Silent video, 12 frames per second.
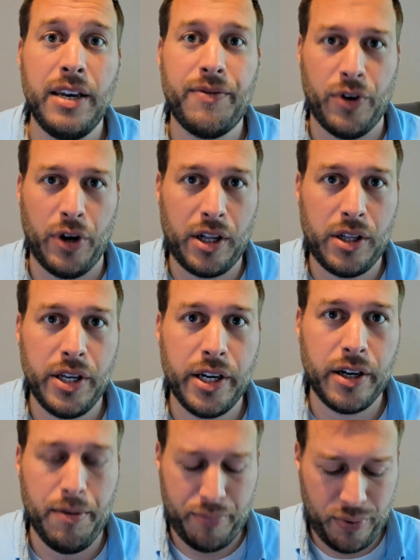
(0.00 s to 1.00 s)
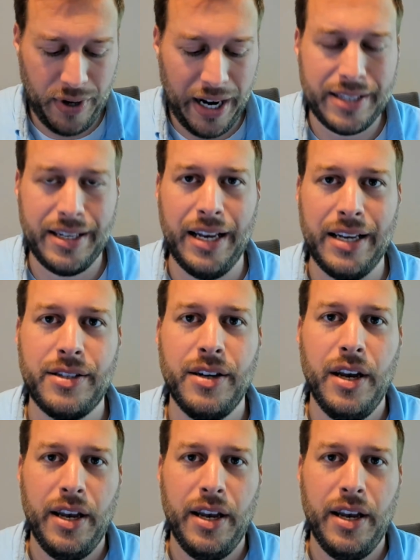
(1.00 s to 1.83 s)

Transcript: for a clear process